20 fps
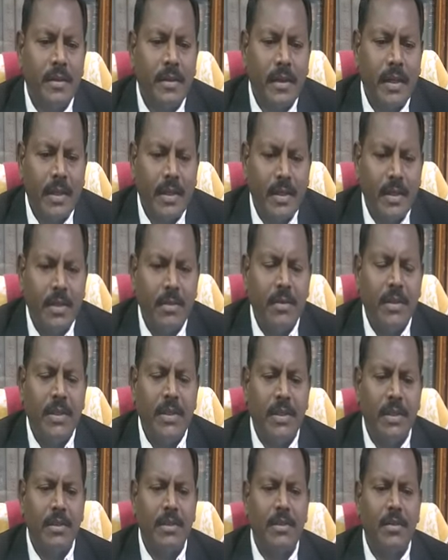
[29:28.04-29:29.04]
the
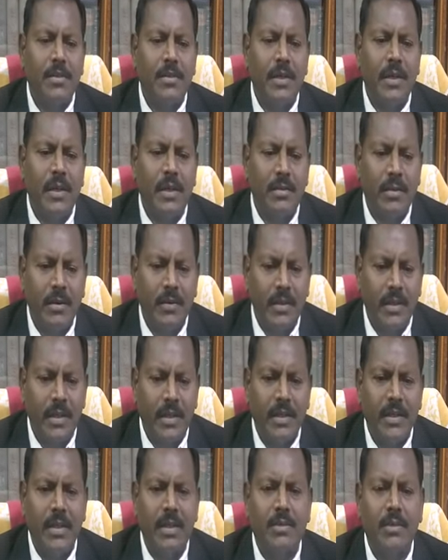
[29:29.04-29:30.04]
reservations, doing away with the
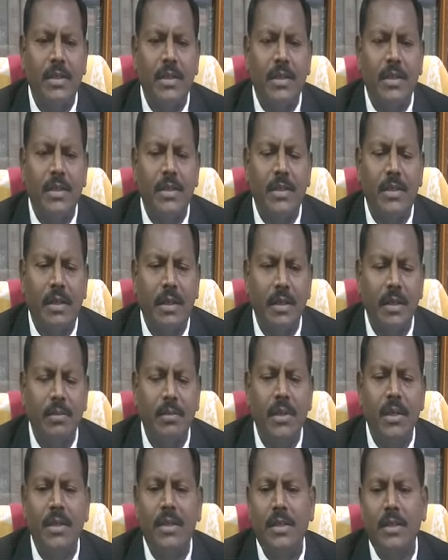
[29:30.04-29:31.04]
reservations on the
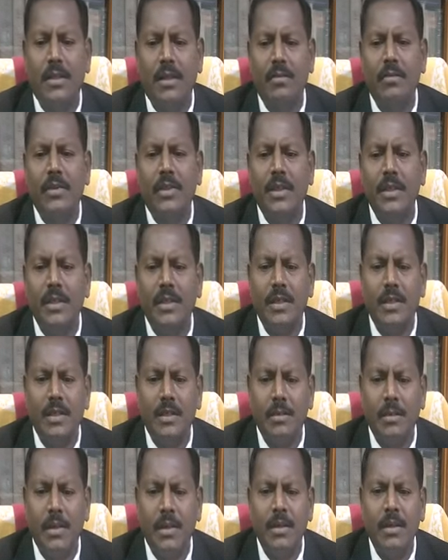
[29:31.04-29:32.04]
basis of these
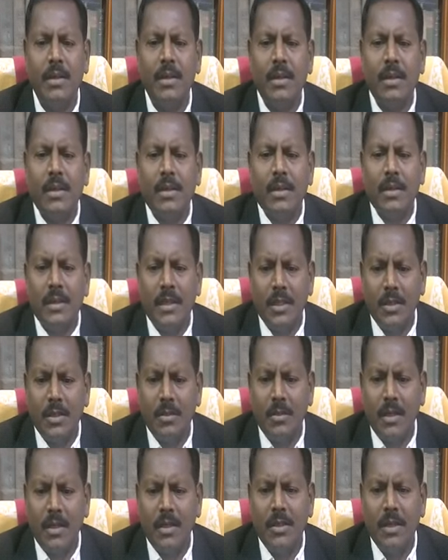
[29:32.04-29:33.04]
judgment,
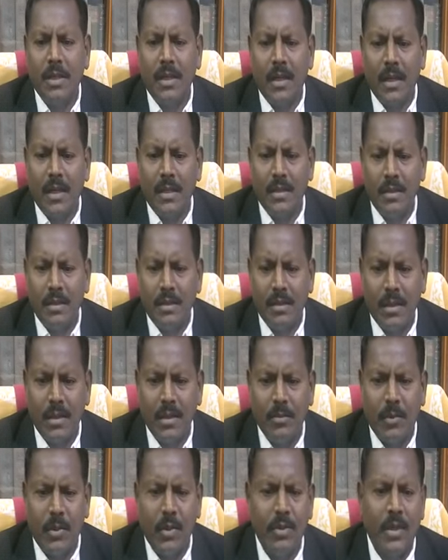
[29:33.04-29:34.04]
judgments and the,
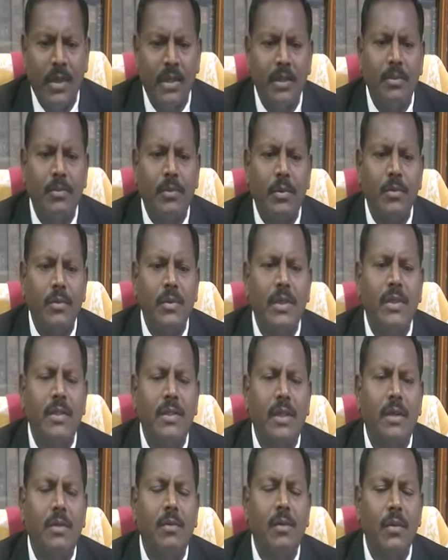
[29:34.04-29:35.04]
that the
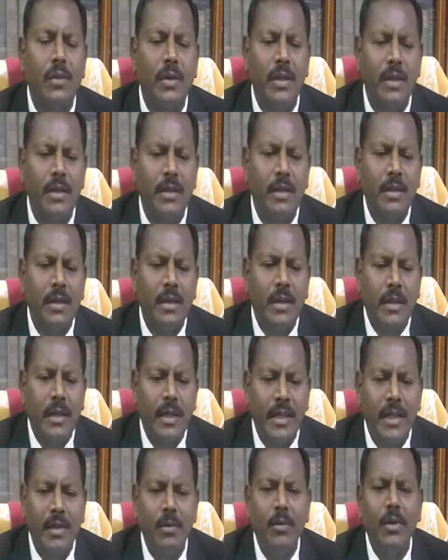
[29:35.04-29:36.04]
provisions are only
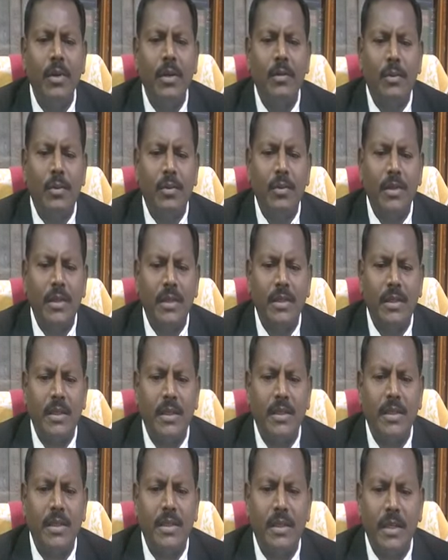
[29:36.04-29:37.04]
enabling provisions
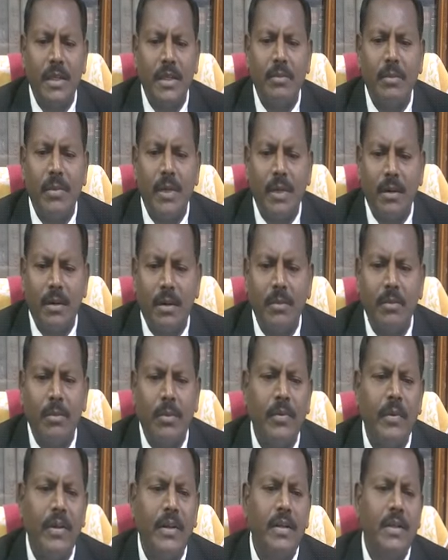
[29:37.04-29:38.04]
and the state may not
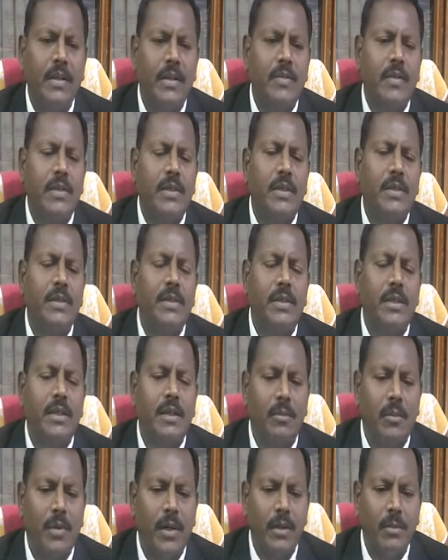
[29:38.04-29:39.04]
provide reservations in
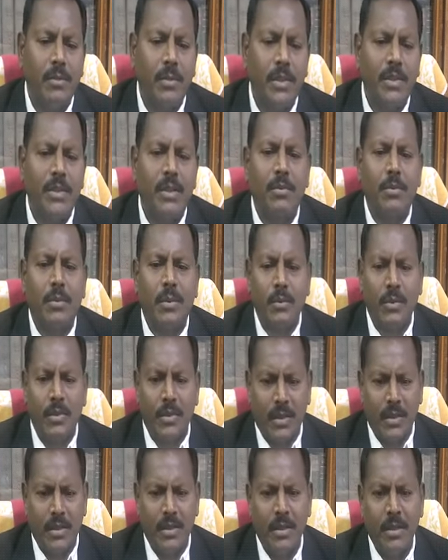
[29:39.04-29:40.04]
appointments or
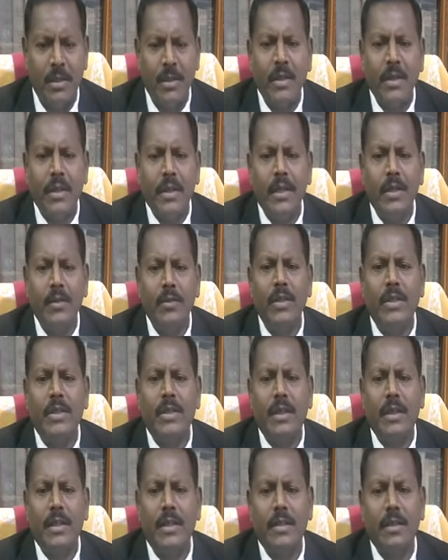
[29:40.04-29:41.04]
promotion, in which
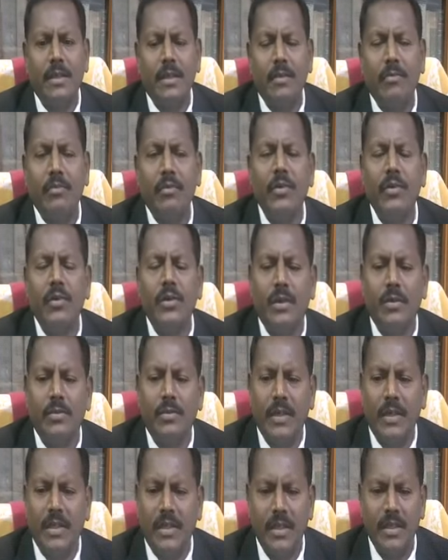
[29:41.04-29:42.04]
case the future of
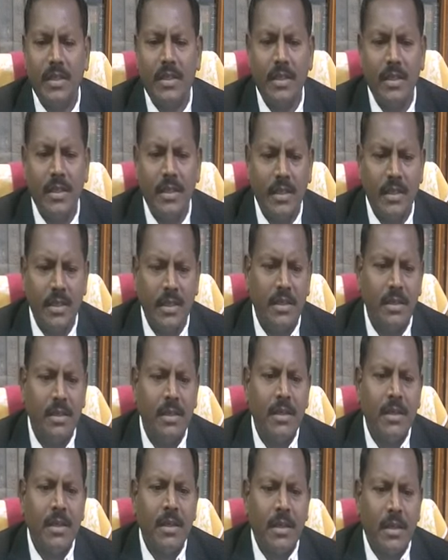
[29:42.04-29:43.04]
SCs and STs
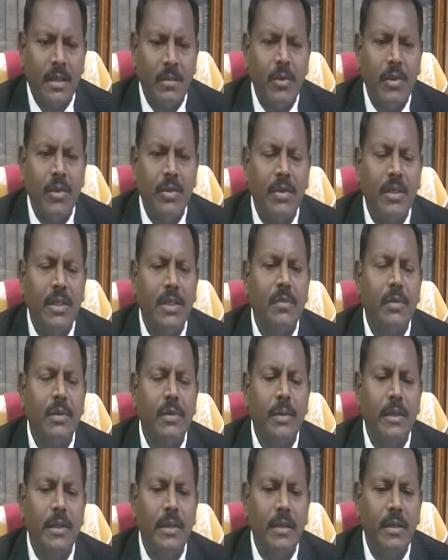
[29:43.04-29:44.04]
communities will
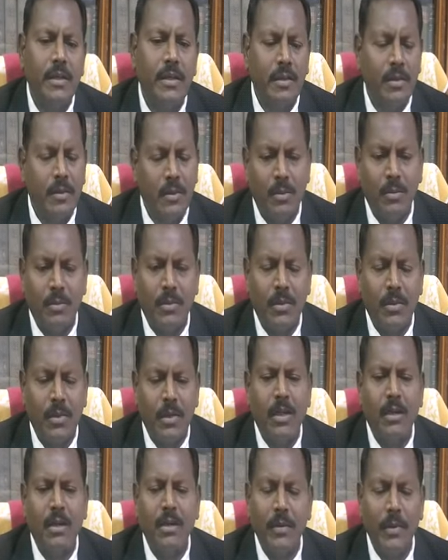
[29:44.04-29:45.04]
be doomed
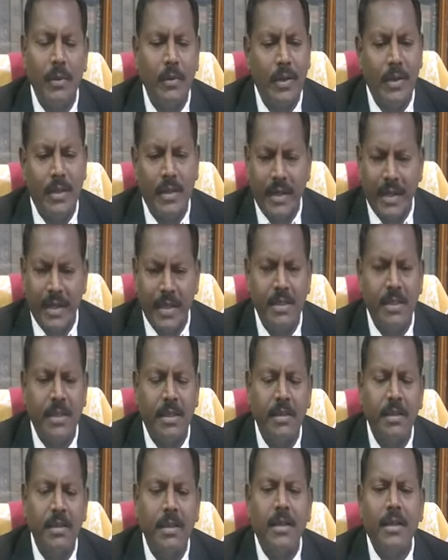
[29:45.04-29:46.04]
or will be in
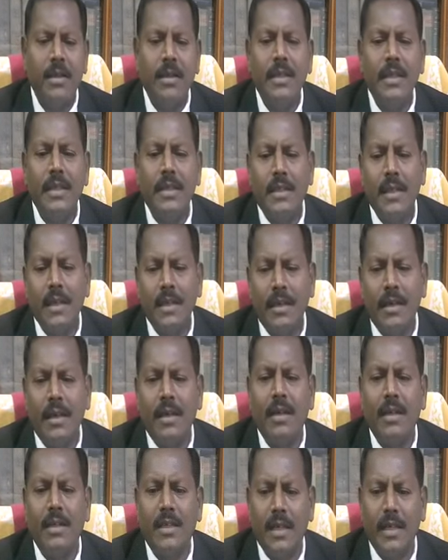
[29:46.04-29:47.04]
danger. The
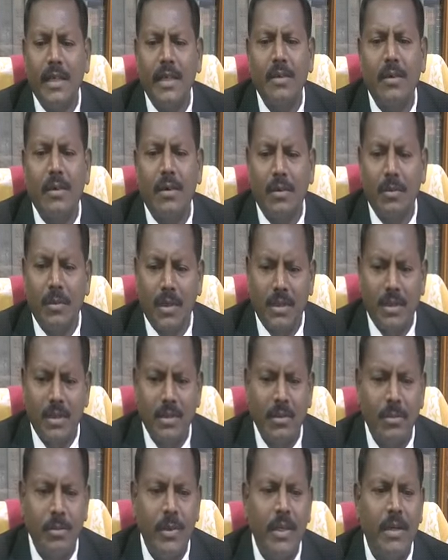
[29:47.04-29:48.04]
central or state governments
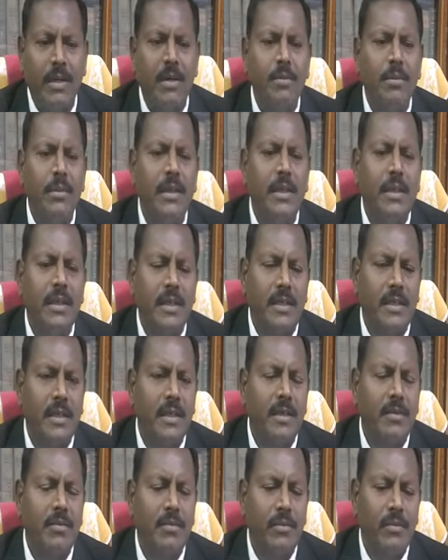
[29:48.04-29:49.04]
may not be interested
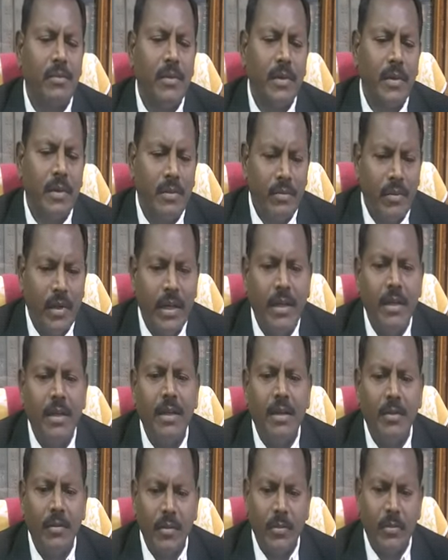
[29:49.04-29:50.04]
in filing
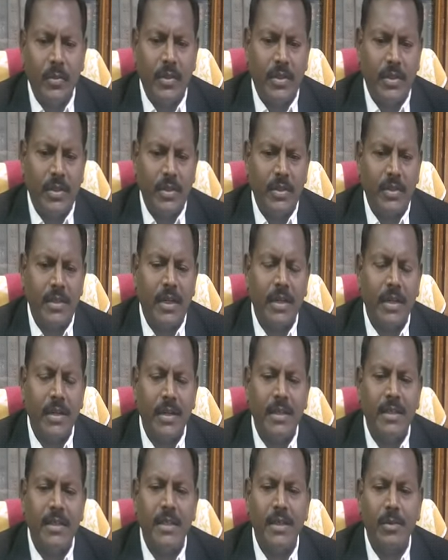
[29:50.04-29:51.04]
review petitions
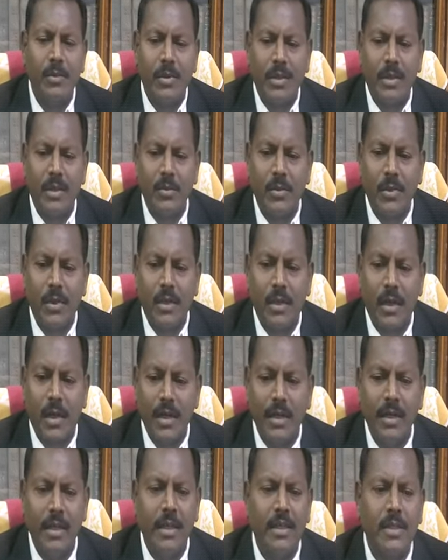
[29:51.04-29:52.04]
unless it becomes a
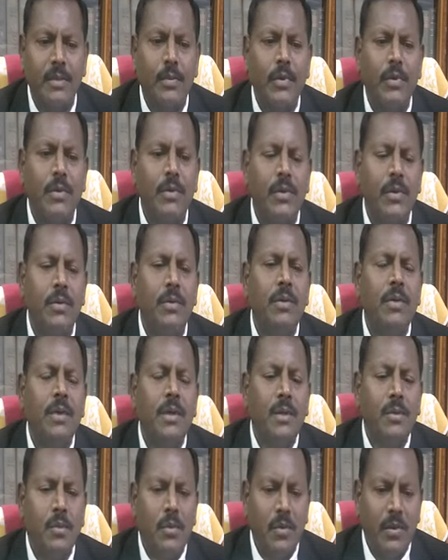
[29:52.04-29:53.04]
highly explosive,
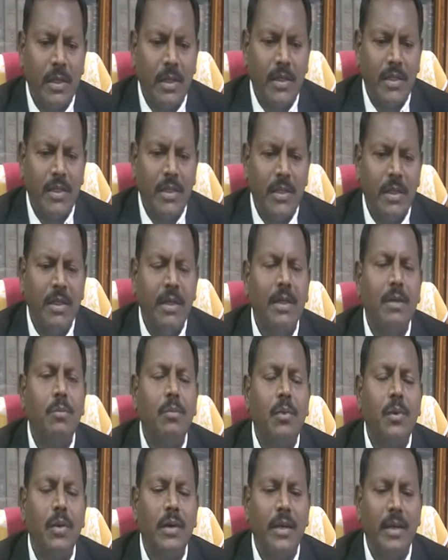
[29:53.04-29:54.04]
potential and
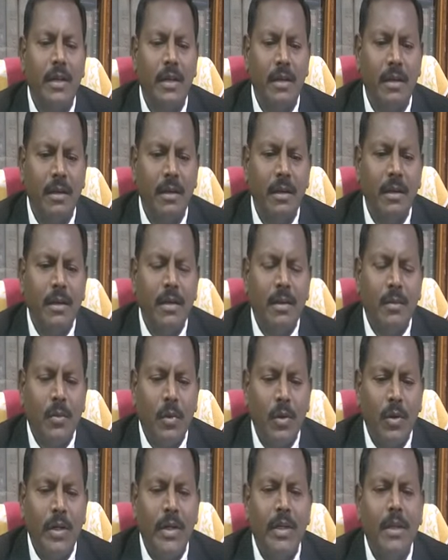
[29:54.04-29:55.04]
political
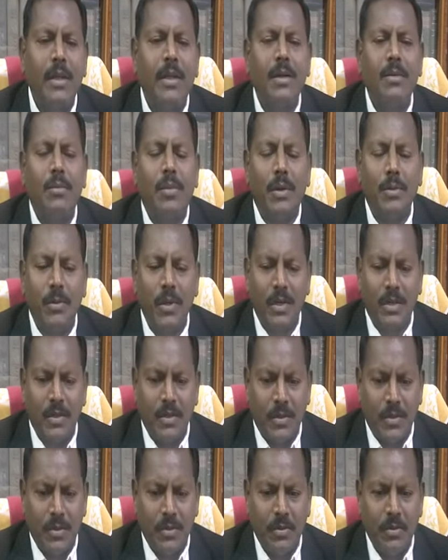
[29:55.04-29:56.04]
political and public
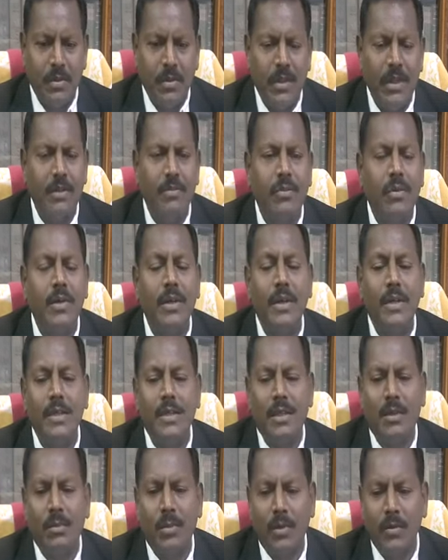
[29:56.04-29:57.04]
issue. Therefore, it
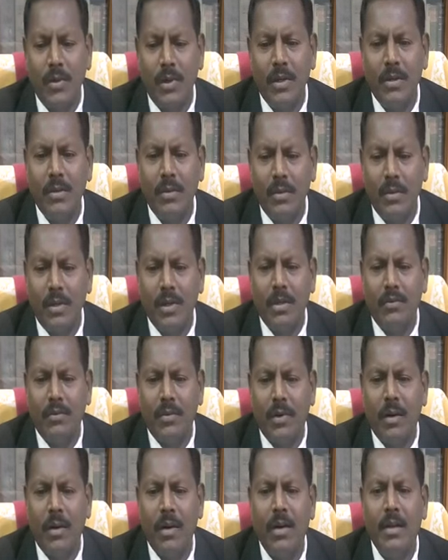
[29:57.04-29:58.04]
is the bounden duty of
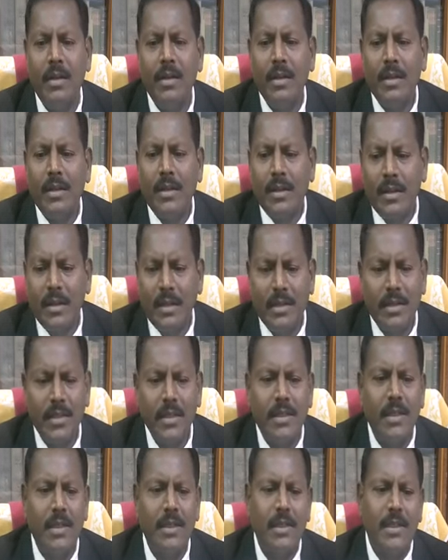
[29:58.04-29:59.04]
all
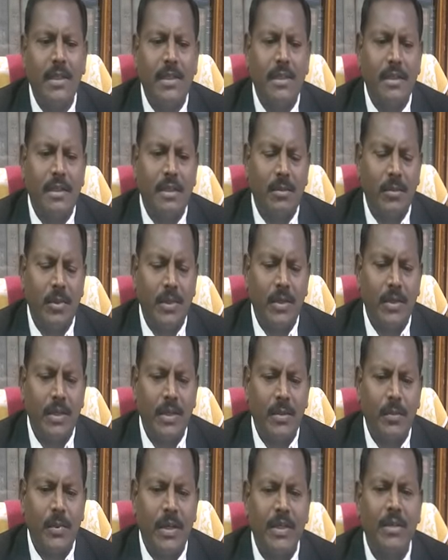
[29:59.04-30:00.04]
SCs and ST
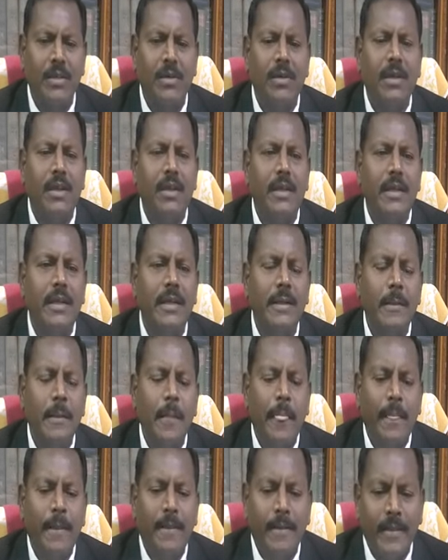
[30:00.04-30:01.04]
communities, particularly
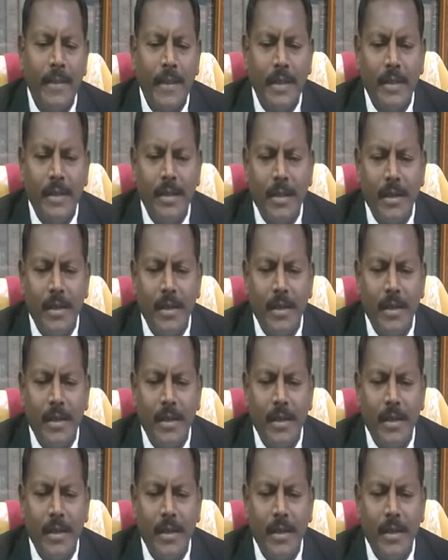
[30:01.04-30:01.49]
the